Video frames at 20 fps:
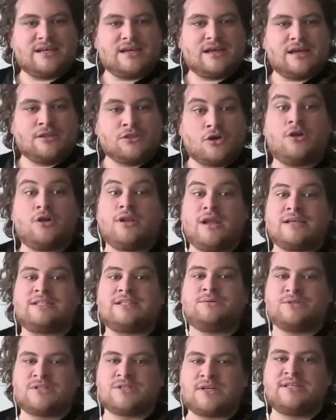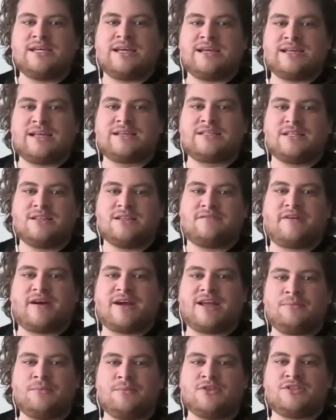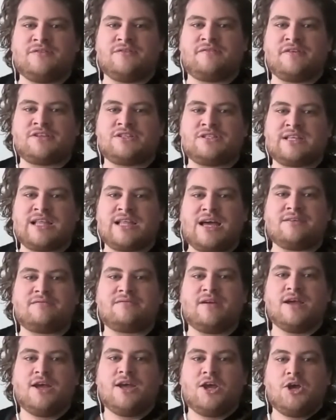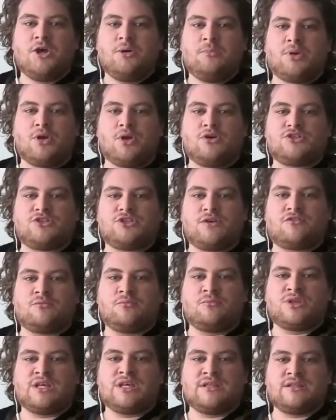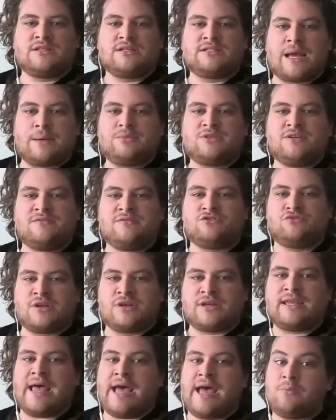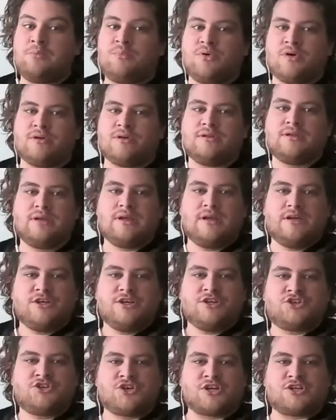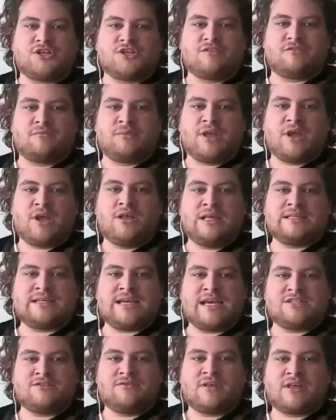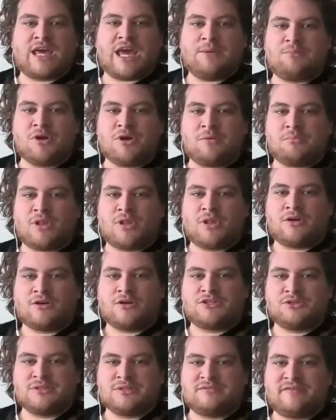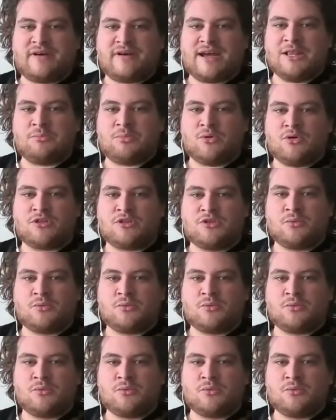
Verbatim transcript: not only as it was articulated in the final months of Fisher's life, but also from within the depths of his written output, stretching from the early days of the K-Punk blog to his final book, The